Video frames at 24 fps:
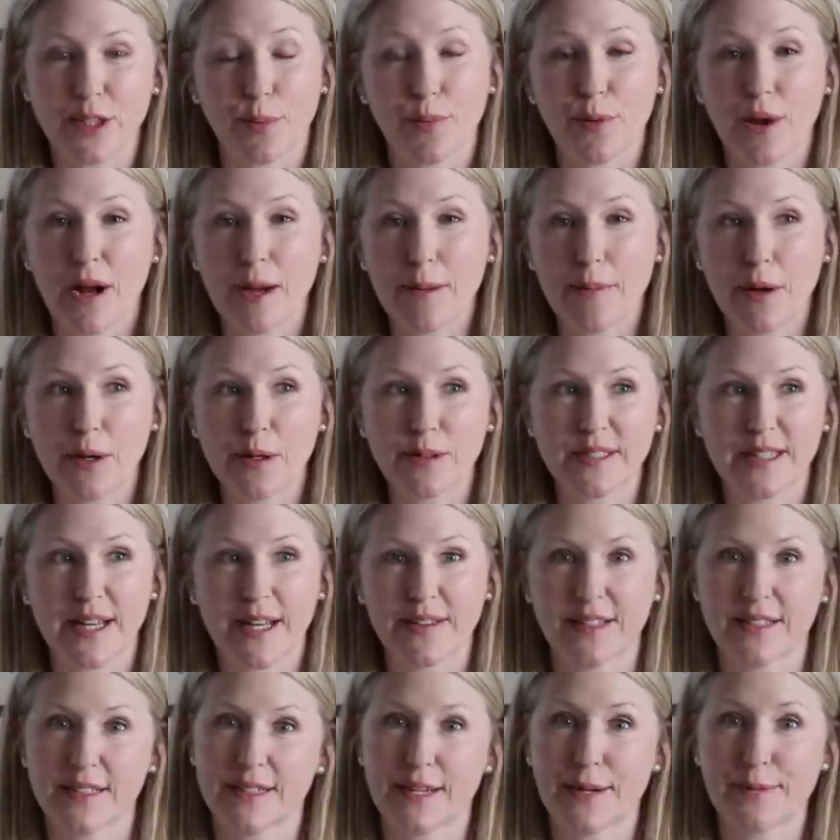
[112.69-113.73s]
I'll probably post
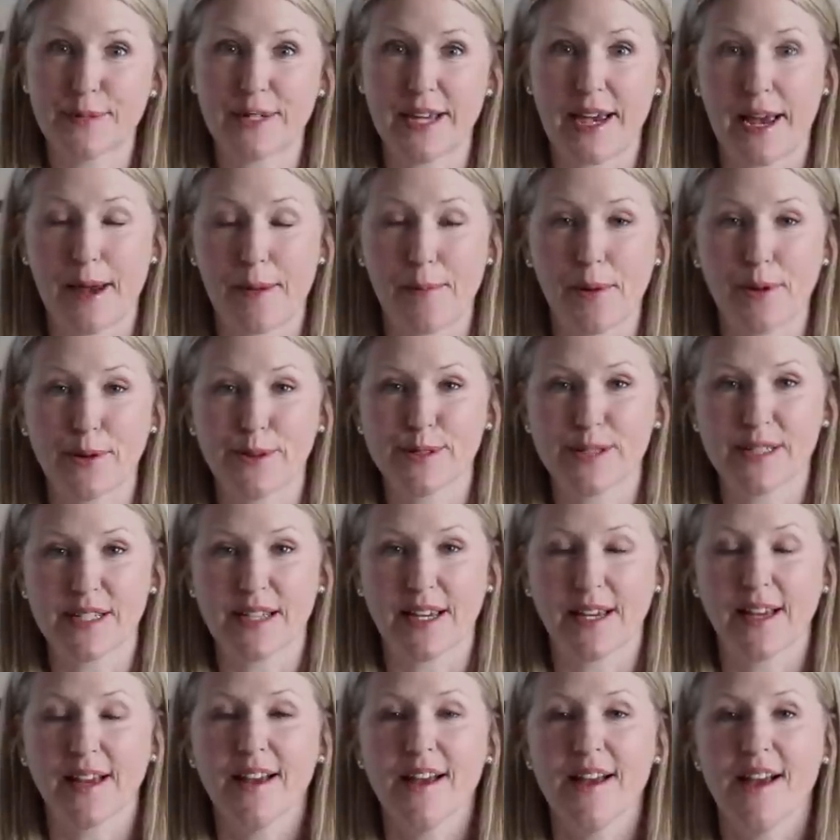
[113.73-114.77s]
that the same day I'm
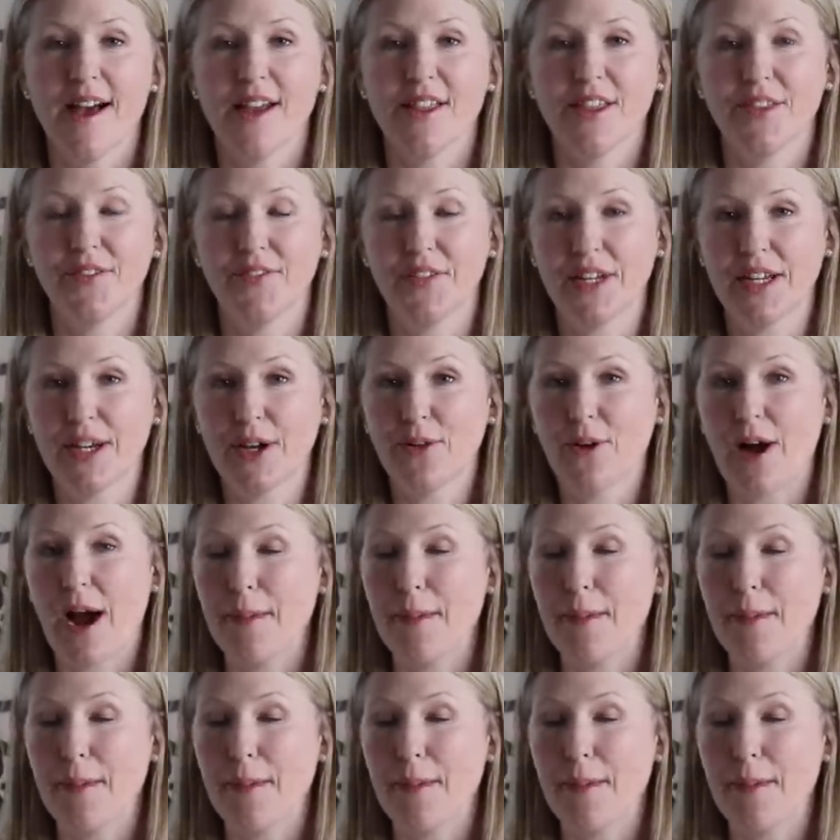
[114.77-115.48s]
posting the video.